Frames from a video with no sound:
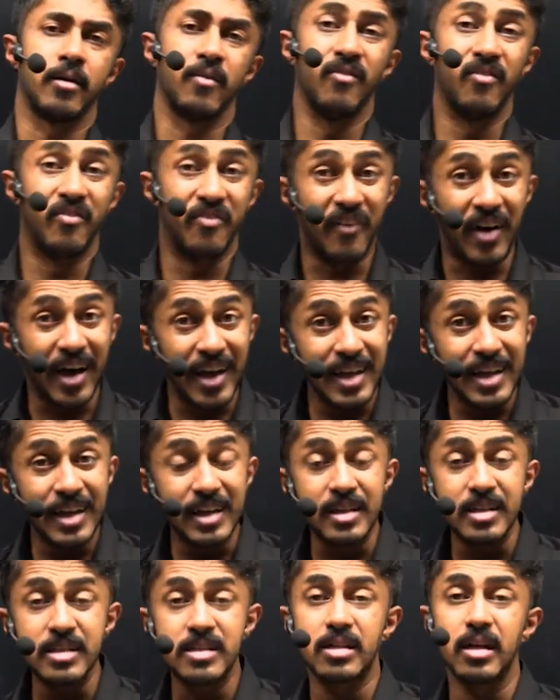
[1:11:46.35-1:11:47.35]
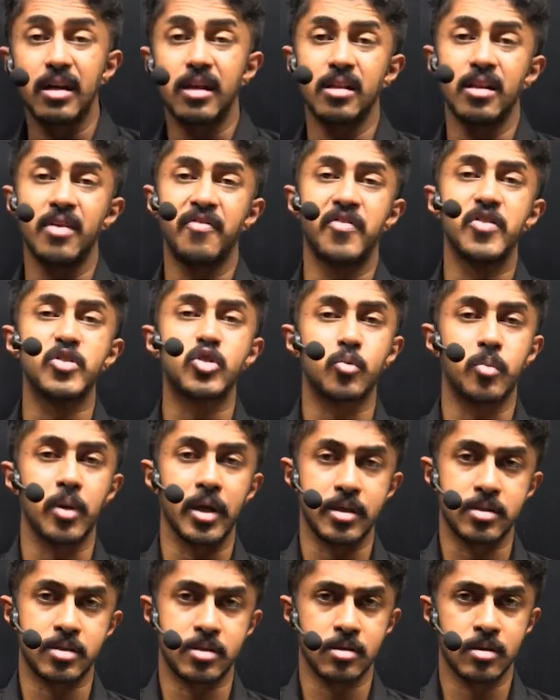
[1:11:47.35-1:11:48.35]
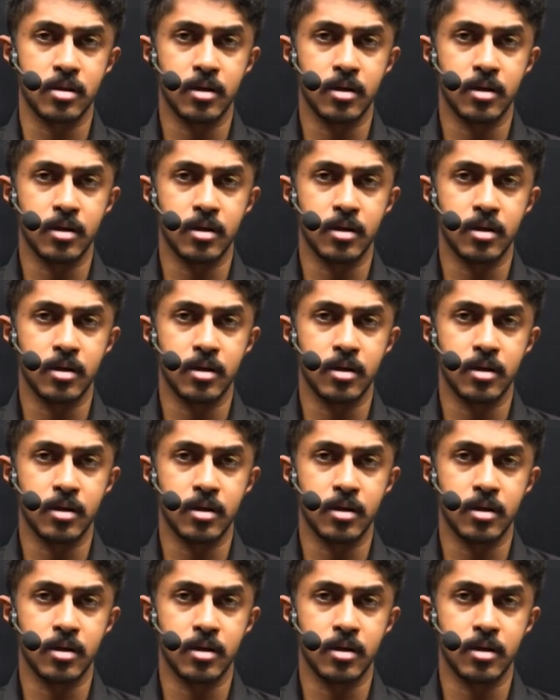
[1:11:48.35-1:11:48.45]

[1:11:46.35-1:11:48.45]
Why it is there in the first place.